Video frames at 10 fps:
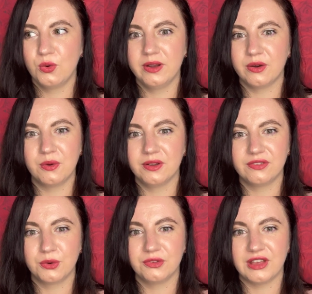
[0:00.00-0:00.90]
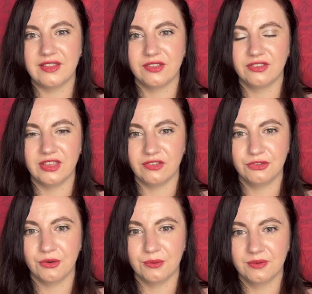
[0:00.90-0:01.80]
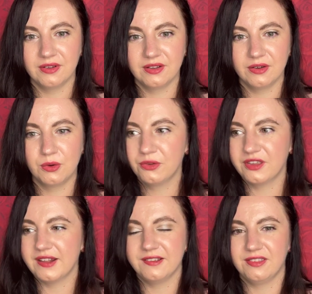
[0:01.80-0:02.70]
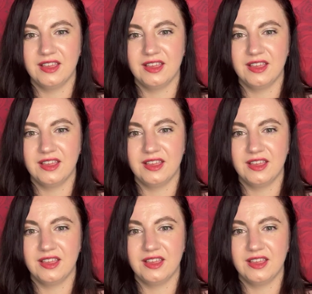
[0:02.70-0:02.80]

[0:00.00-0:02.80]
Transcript: Who said it's these two? Who said